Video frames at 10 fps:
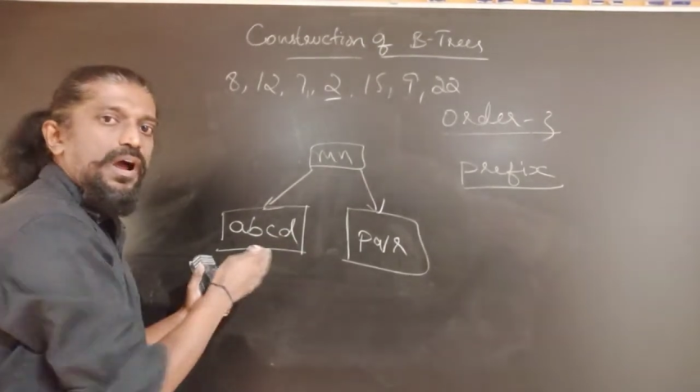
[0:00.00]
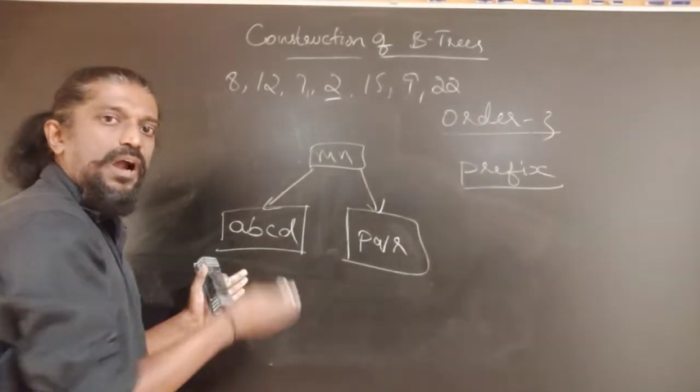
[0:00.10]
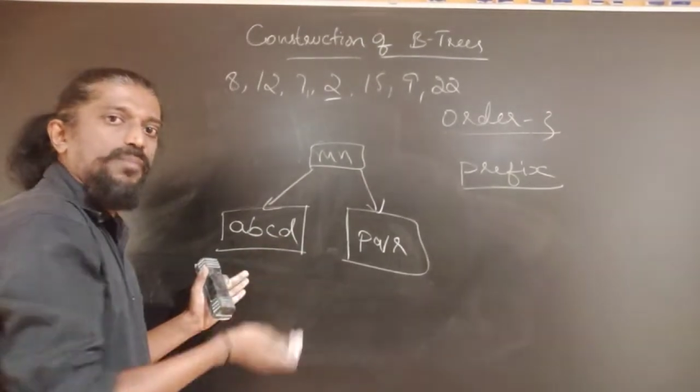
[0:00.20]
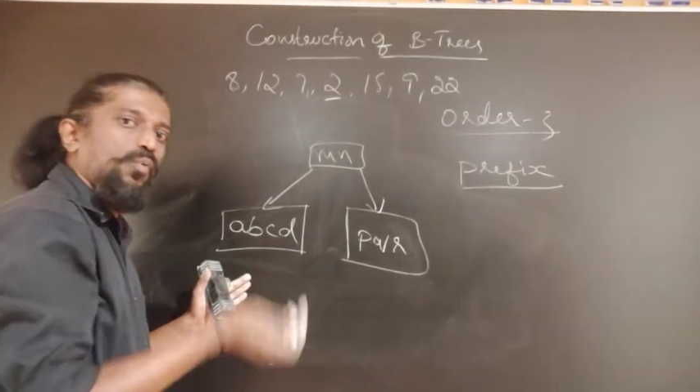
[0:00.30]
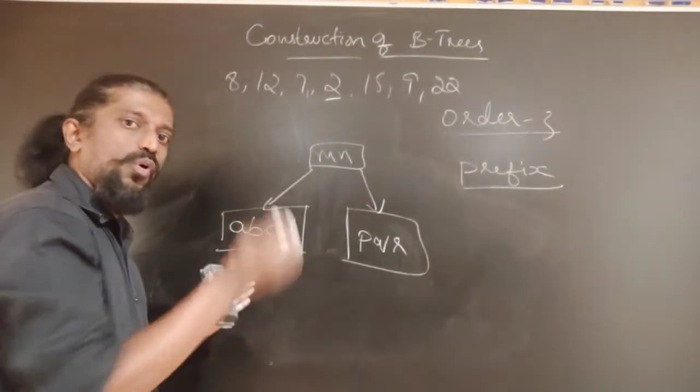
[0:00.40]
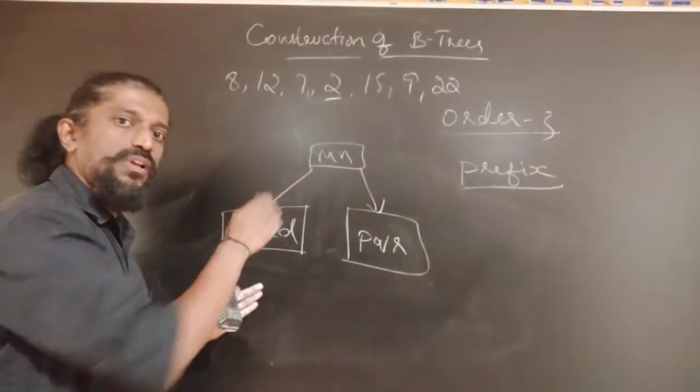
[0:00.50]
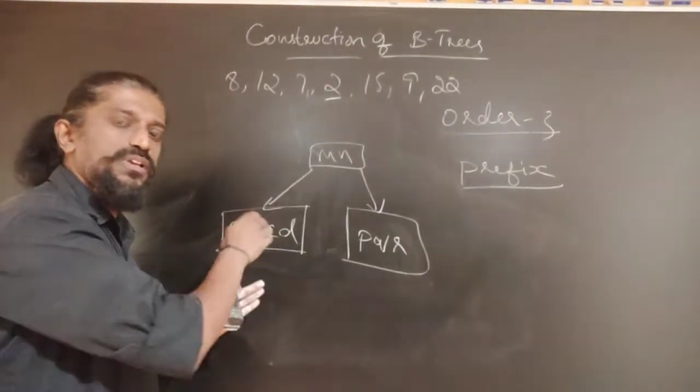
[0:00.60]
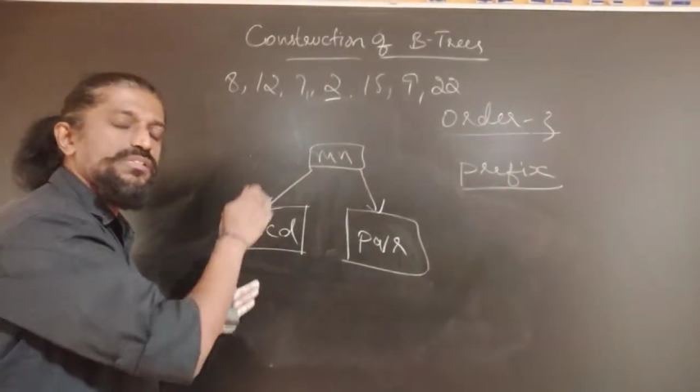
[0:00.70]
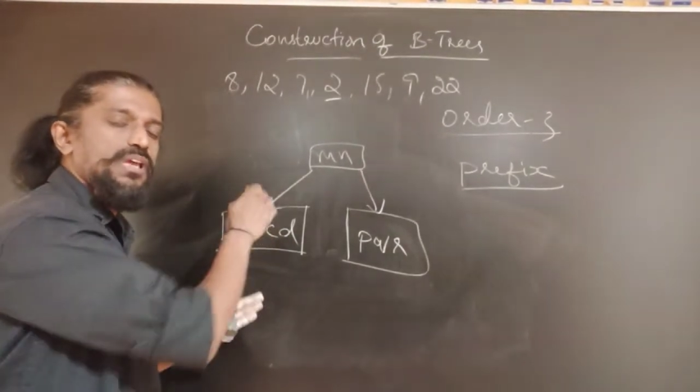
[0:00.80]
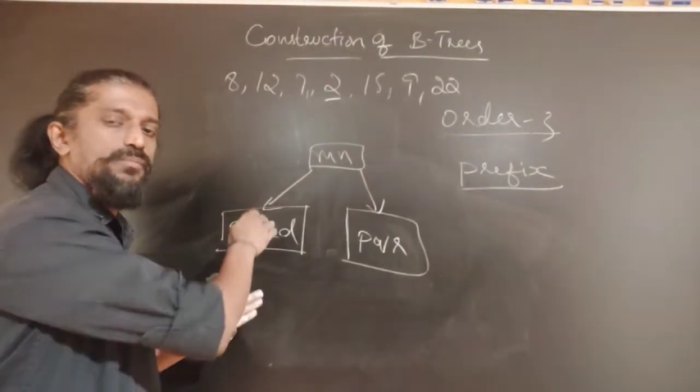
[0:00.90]
and more
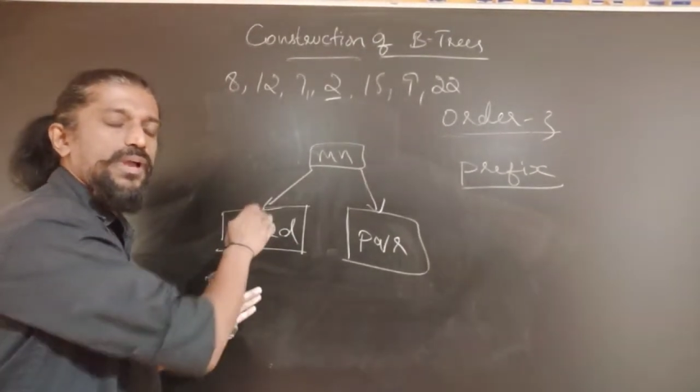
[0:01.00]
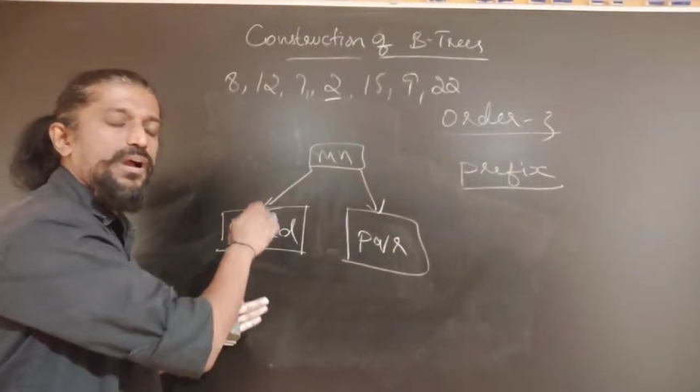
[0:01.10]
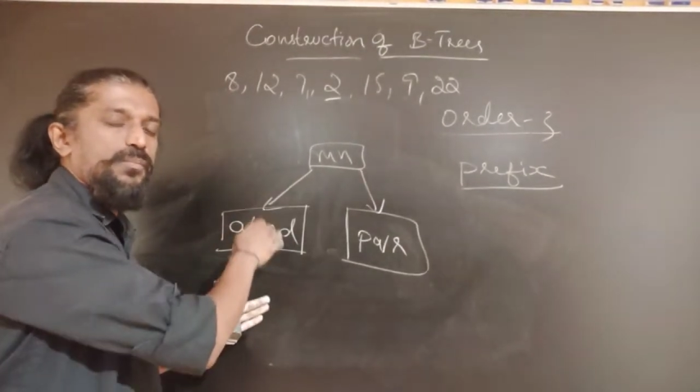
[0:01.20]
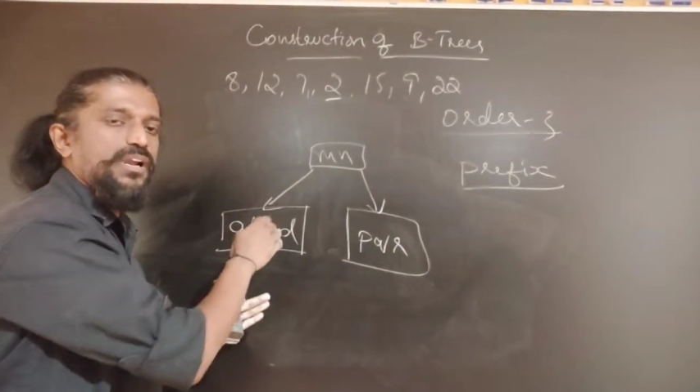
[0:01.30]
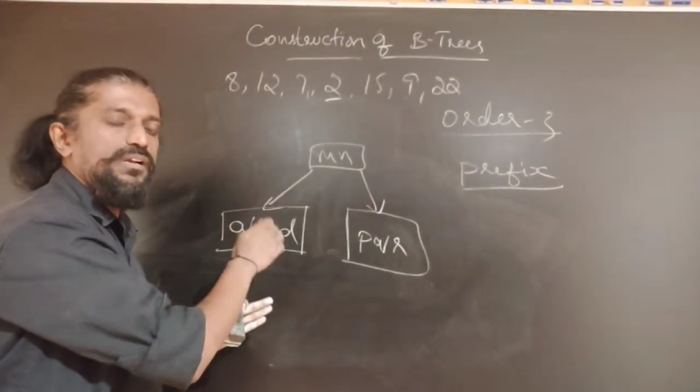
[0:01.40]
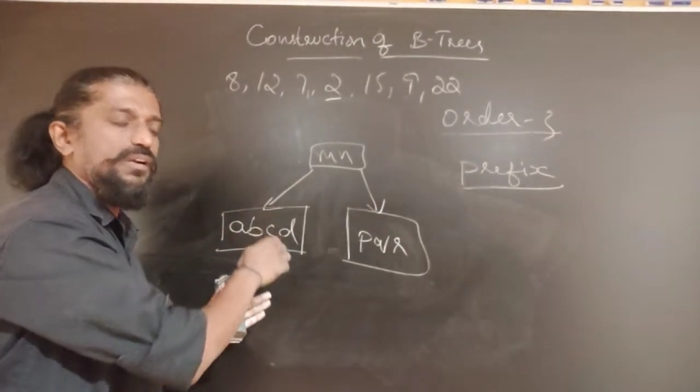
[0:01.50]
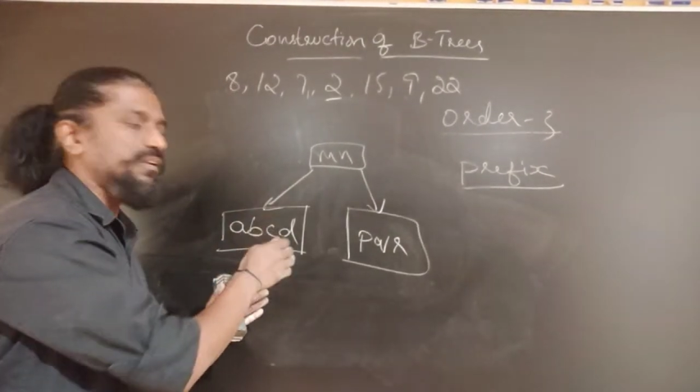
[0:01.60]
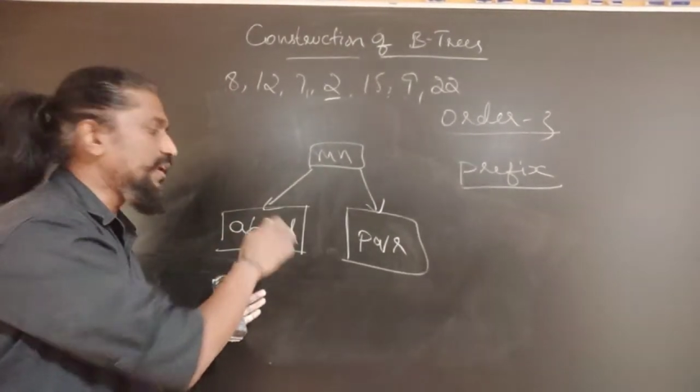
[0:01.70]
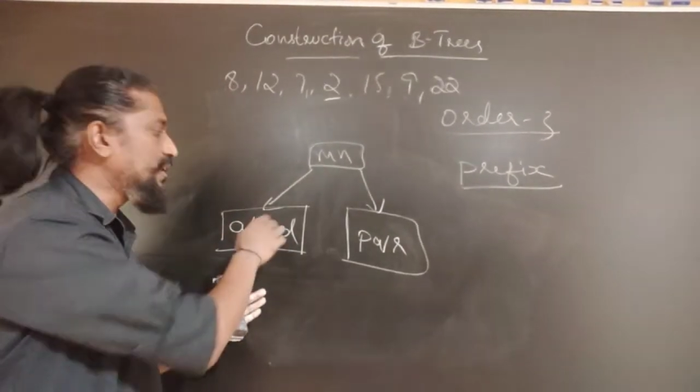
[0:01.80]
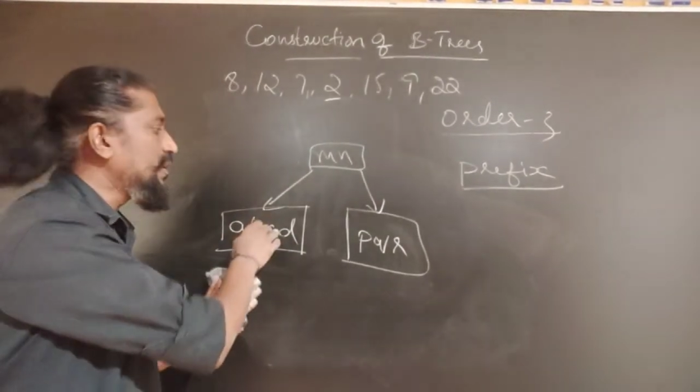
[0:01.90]
keys can be
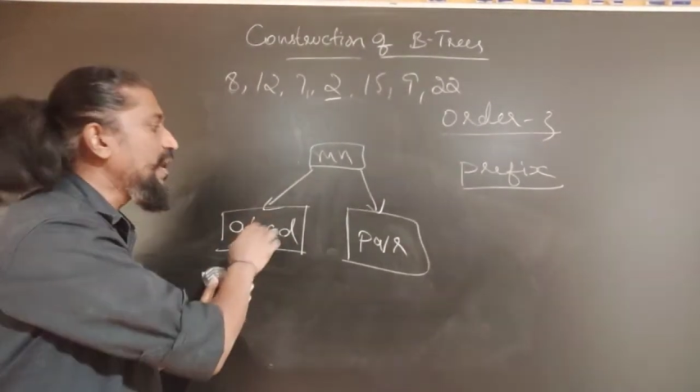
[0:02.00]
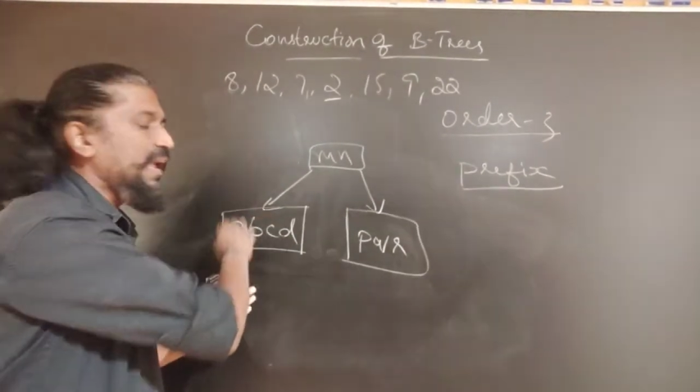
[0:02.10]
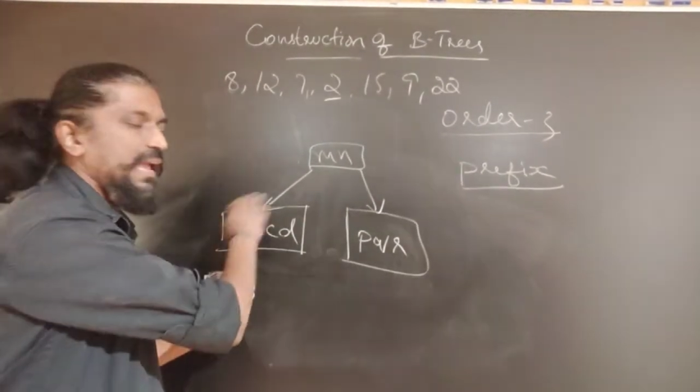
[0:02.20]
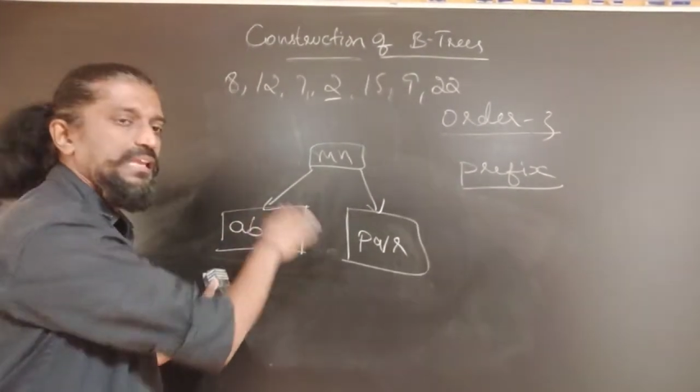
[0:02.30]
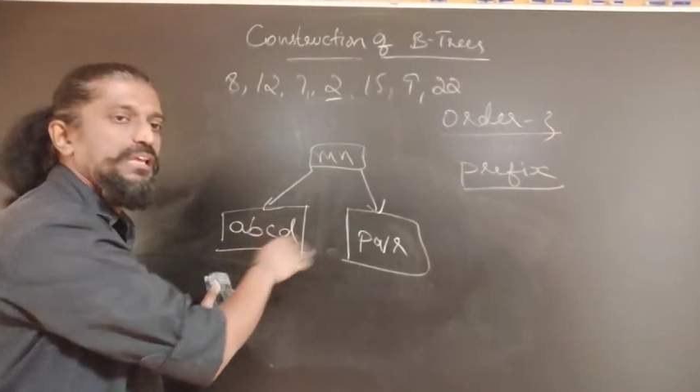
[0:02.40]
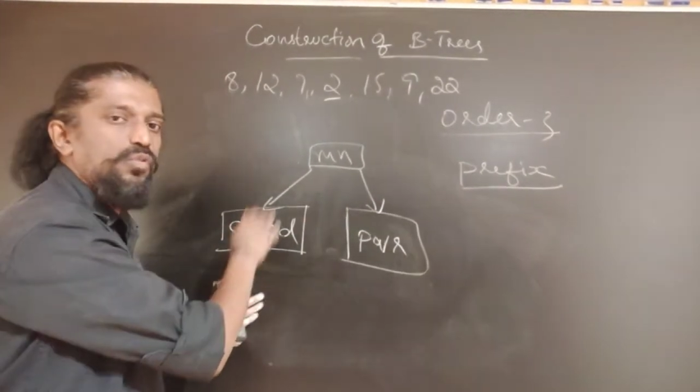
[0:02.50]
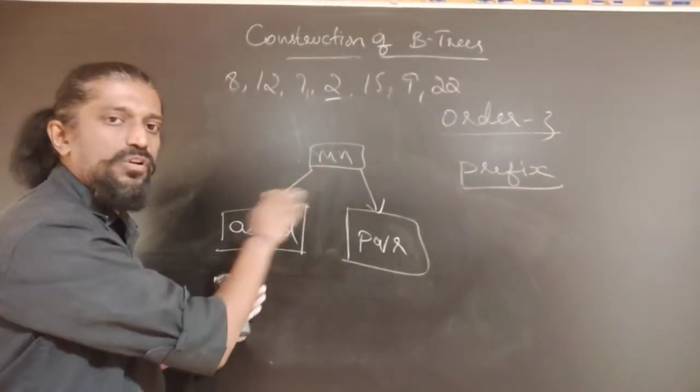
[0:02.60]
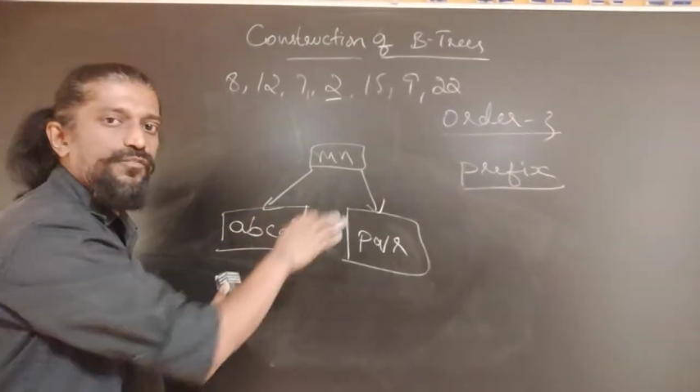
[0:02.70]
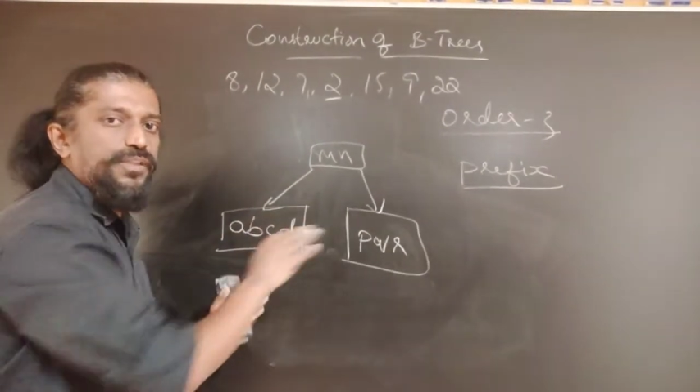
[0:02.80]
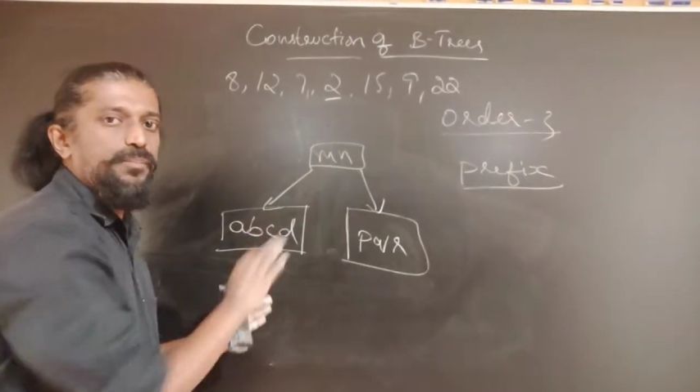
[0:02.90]
accommodated in any node
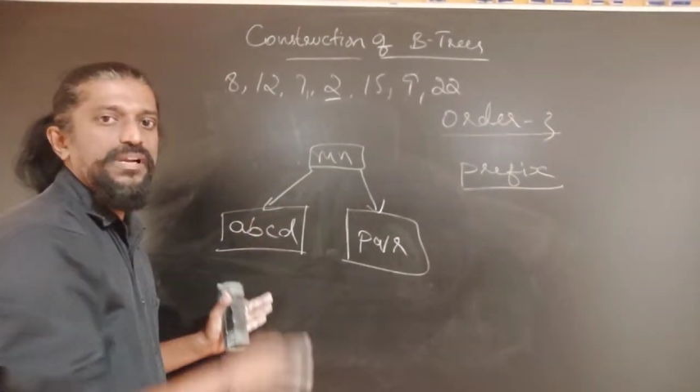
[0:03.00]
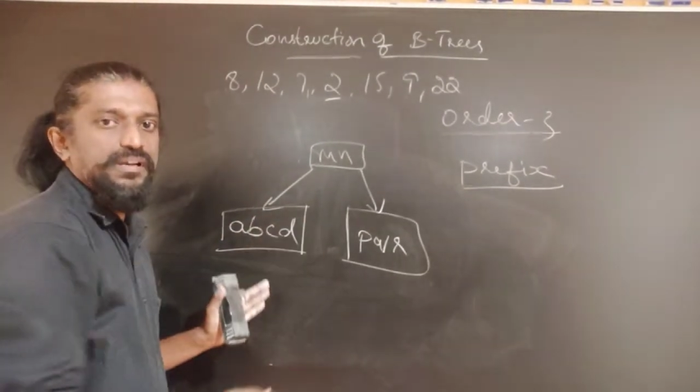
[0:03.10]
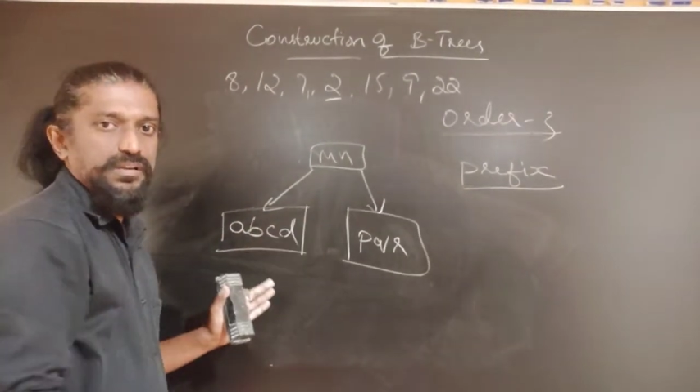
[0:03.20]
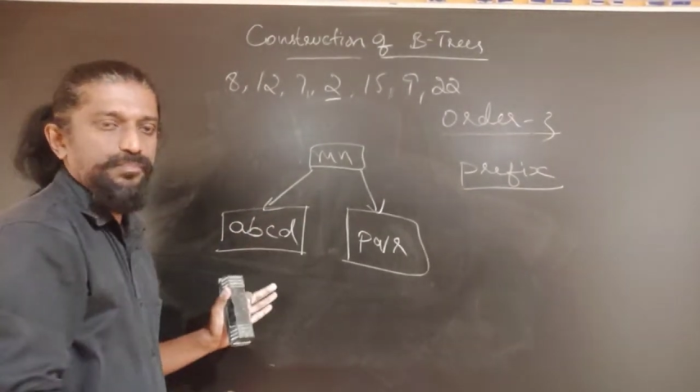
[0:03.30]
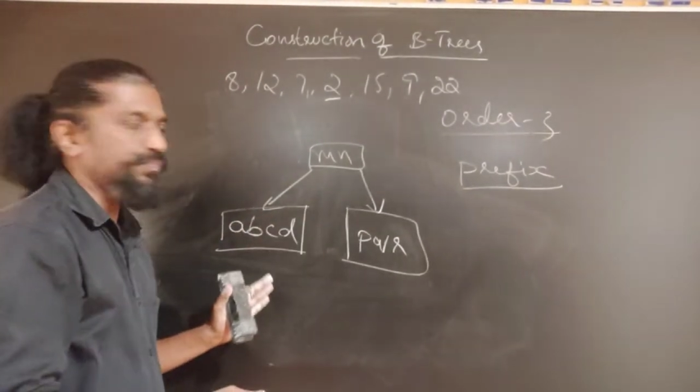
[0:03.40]
of the B tree.